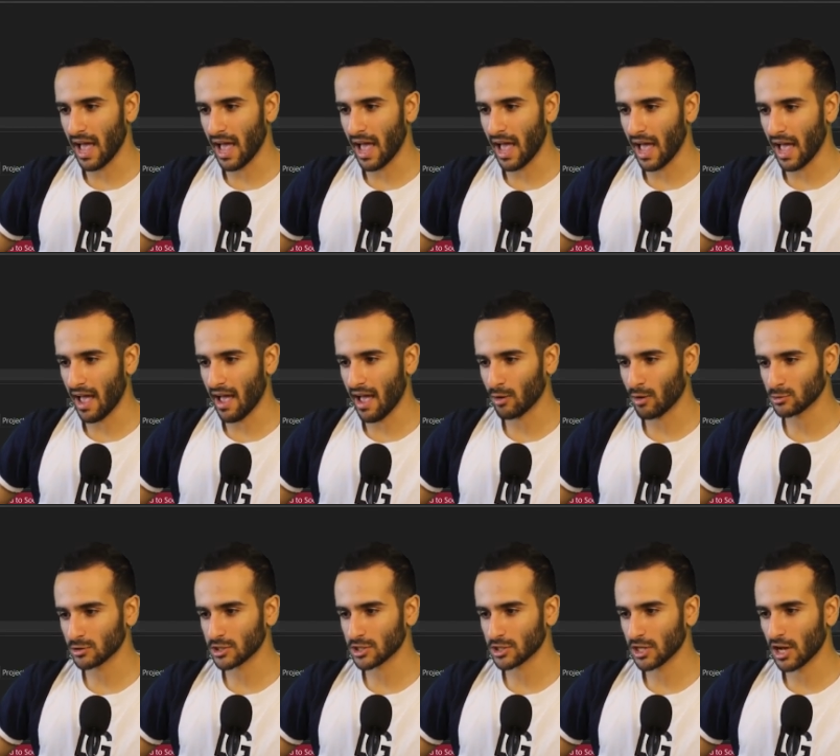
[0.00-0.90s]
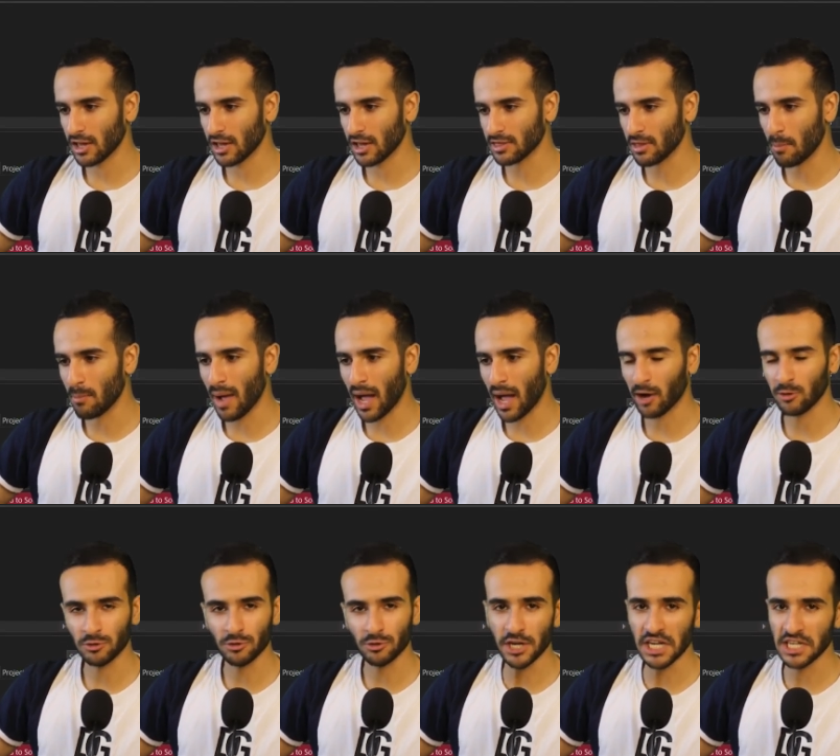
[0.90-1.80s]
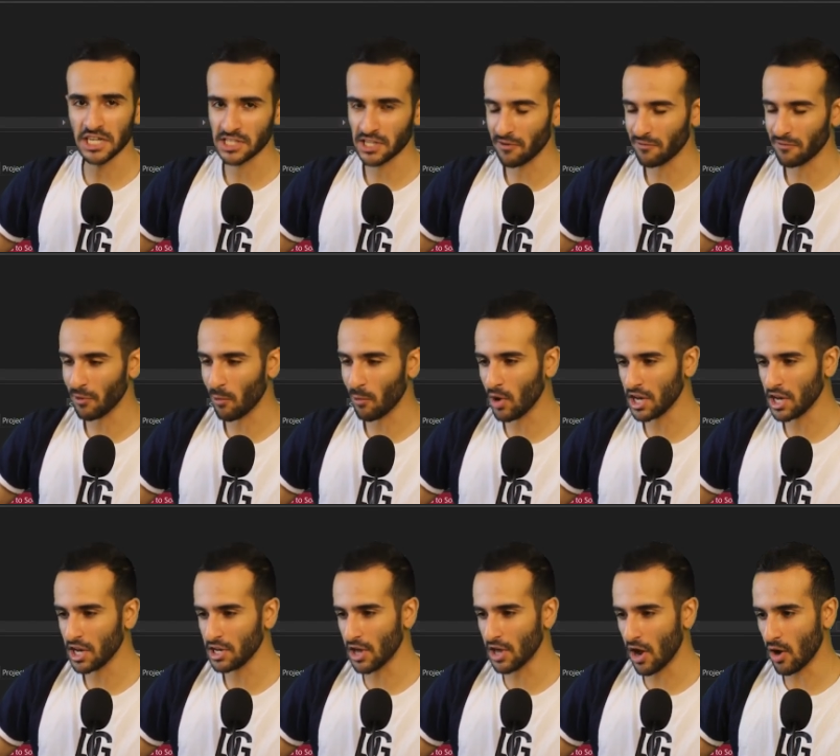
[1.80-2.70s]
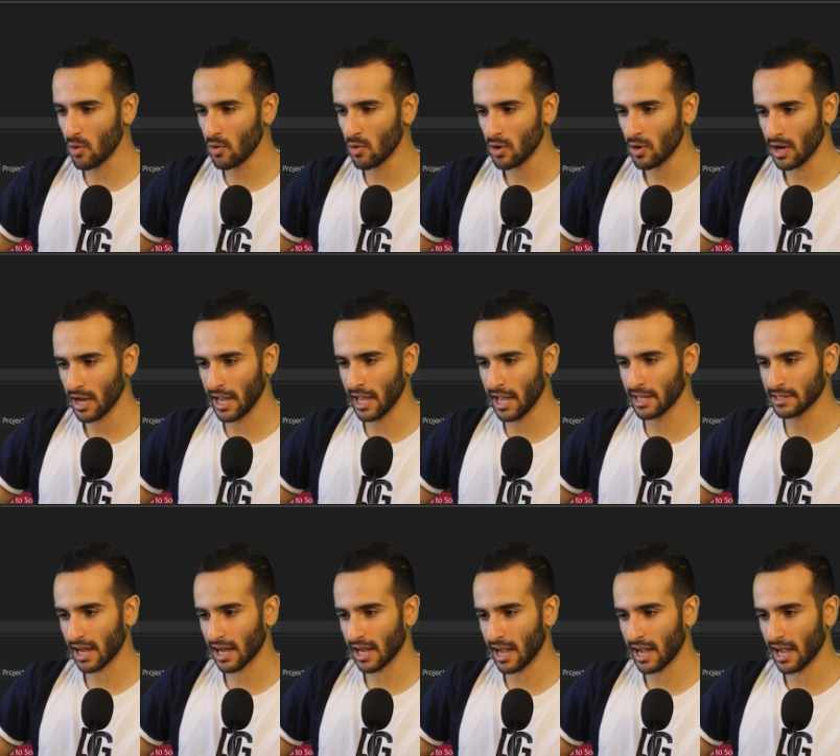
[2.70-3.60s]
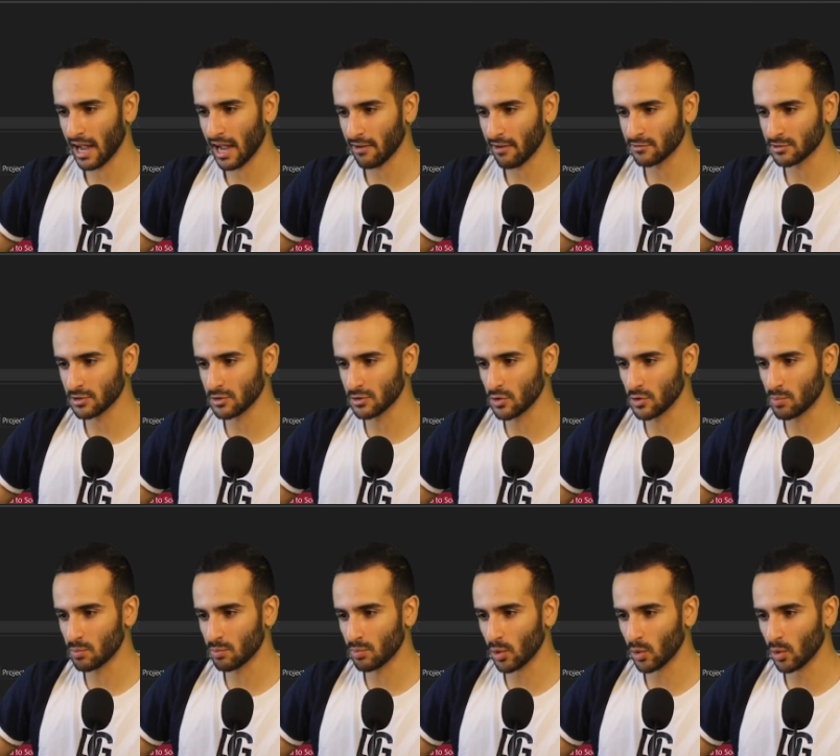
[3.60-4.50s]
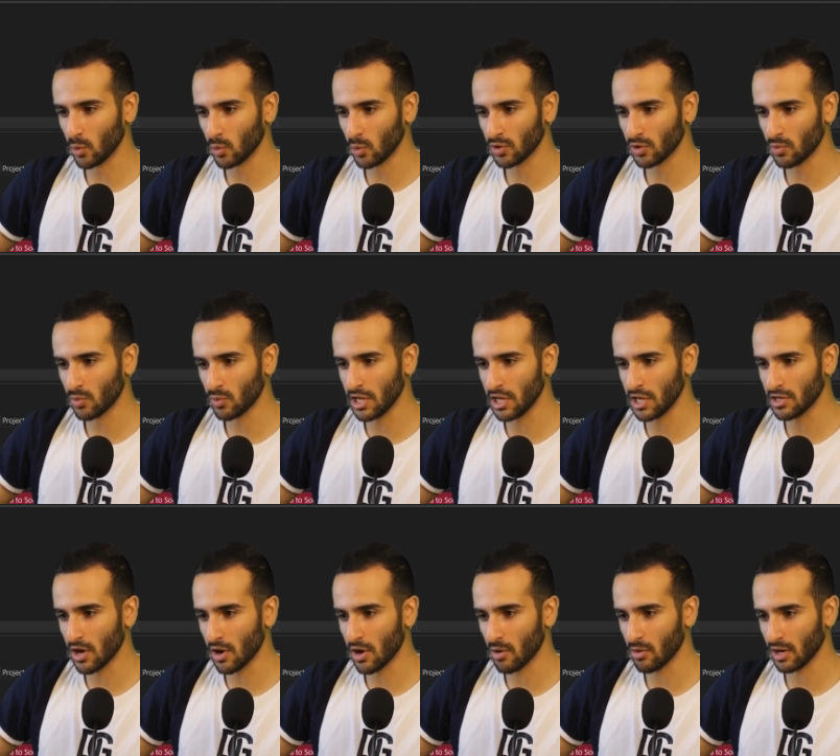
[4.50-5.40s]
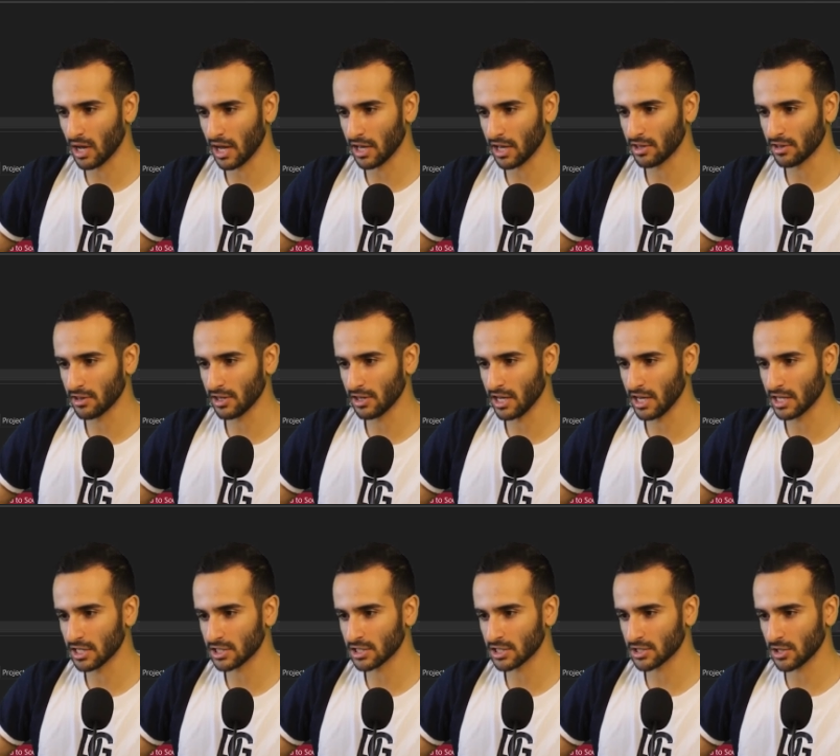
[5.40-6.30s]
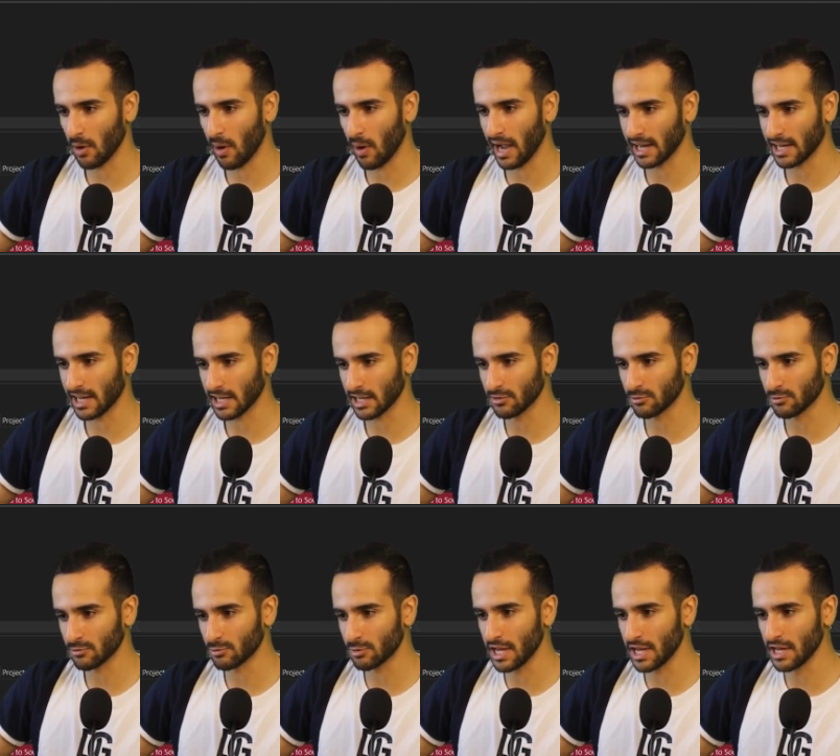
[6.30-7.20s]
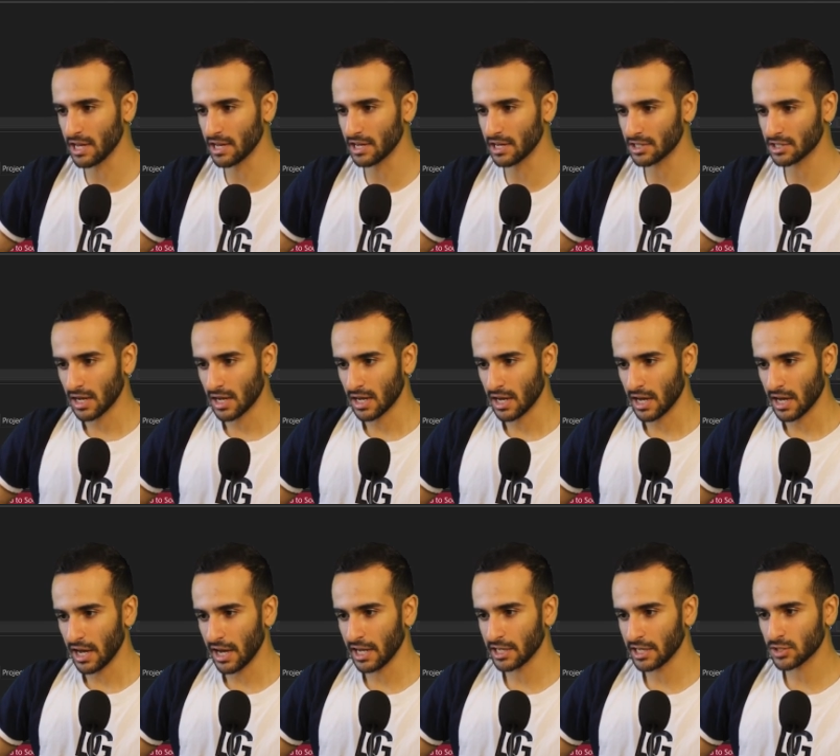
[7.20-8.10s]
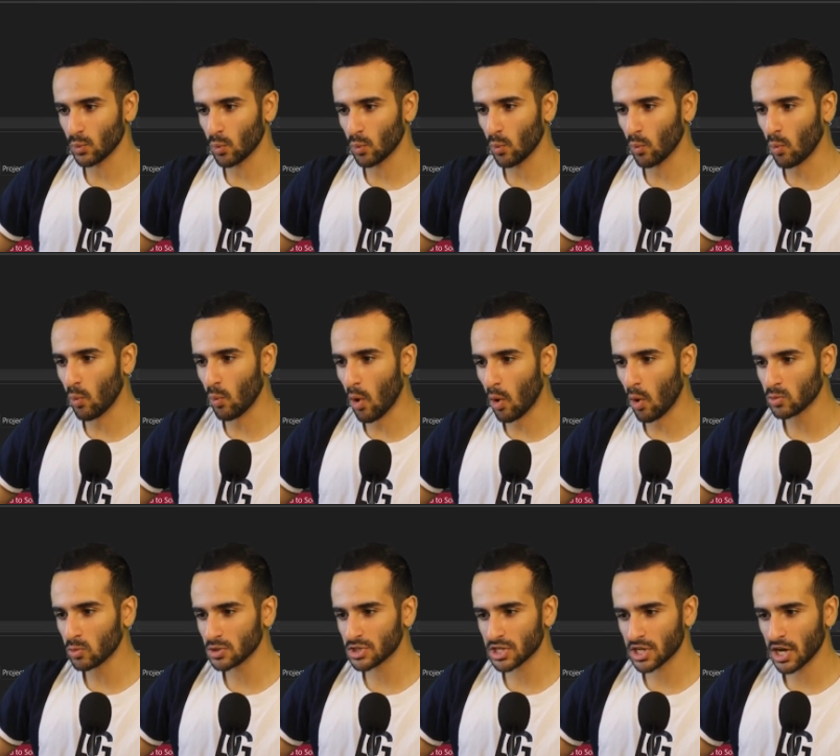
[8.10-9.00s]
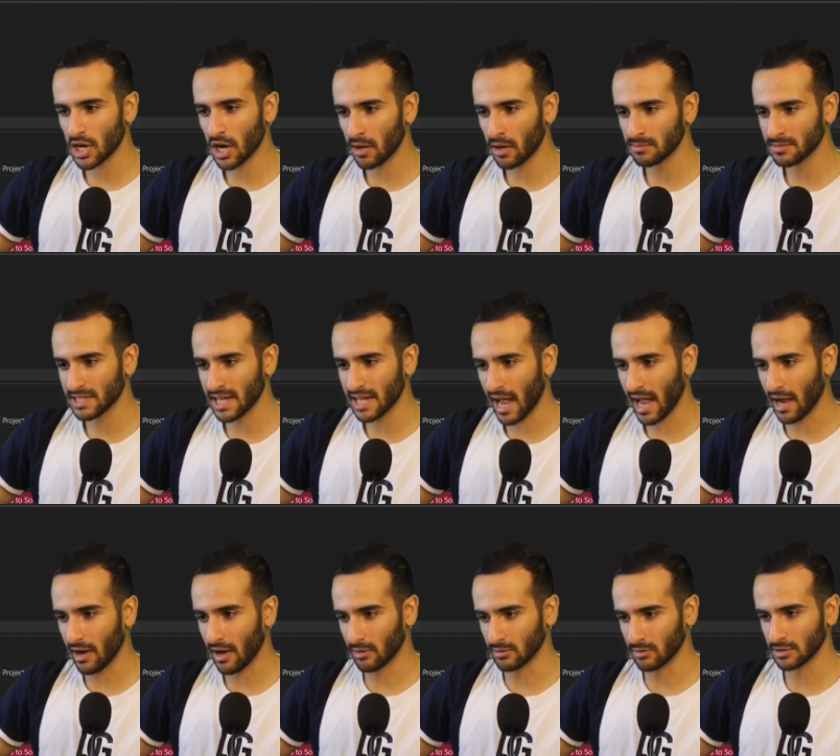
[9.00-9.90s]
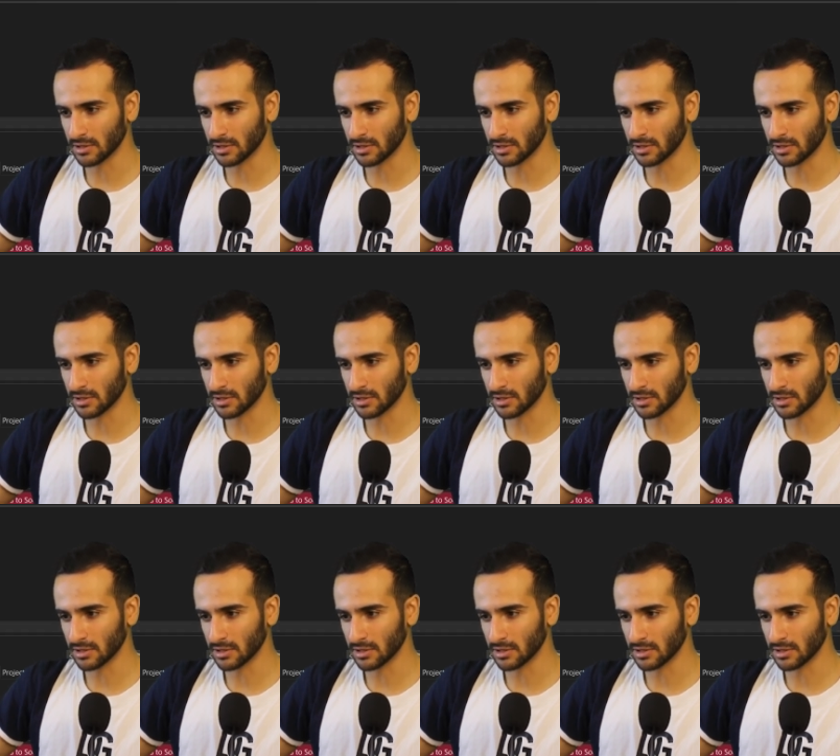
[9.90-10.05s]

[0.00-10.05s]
outside the boundaries of the window, and I have to pull the window like this so I can read it. It won't come down.